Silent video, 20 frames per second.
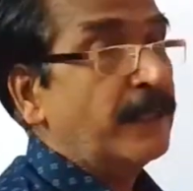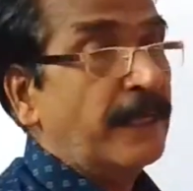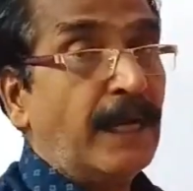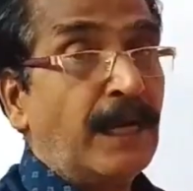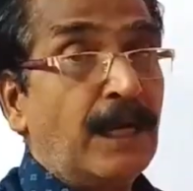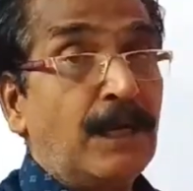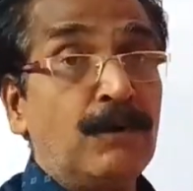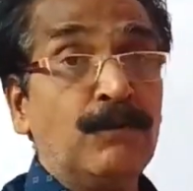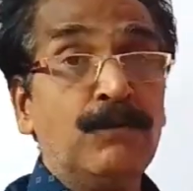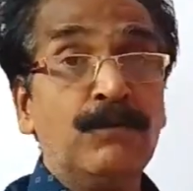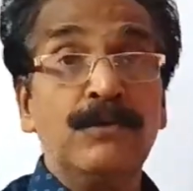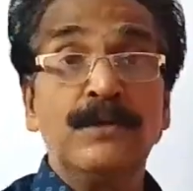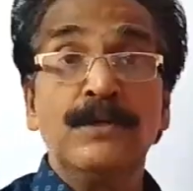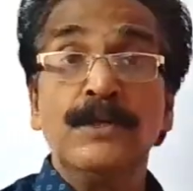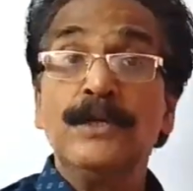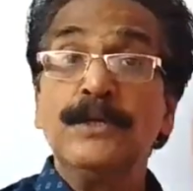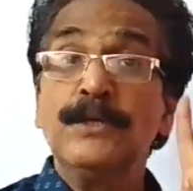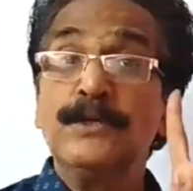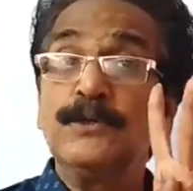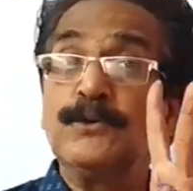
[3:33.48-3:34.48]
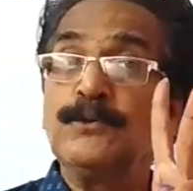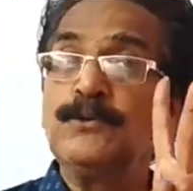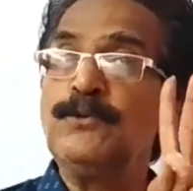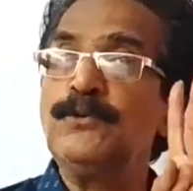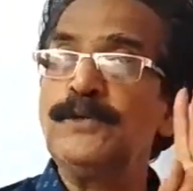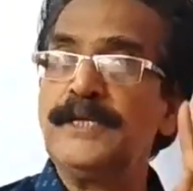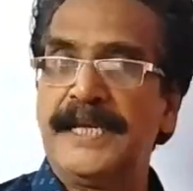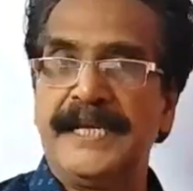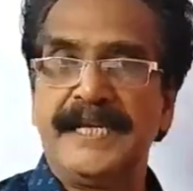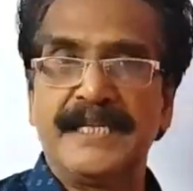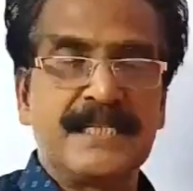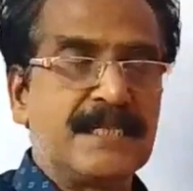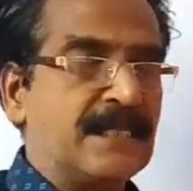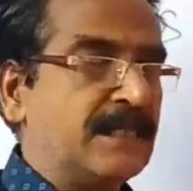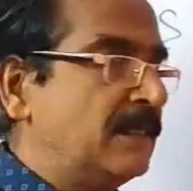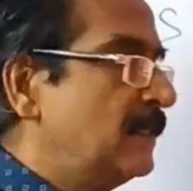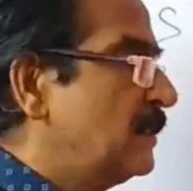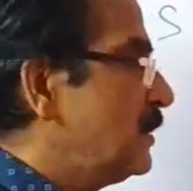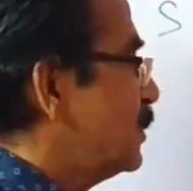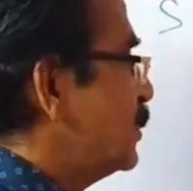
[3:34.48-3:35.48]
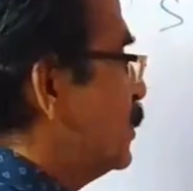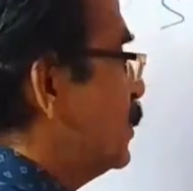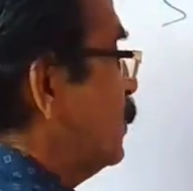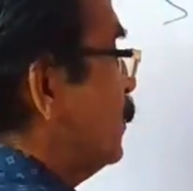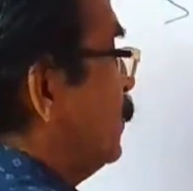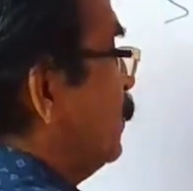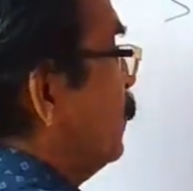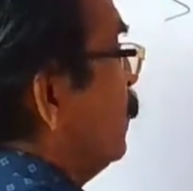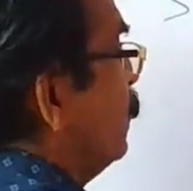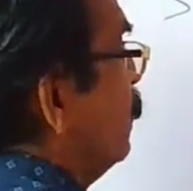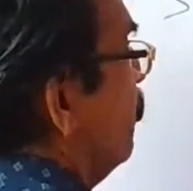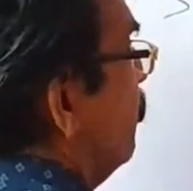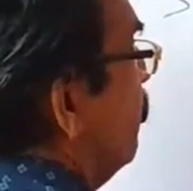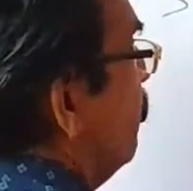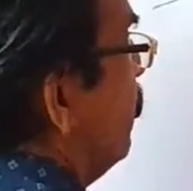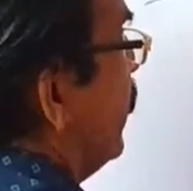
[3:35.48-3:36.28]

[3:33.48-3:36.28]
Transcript: we have 2 A's. So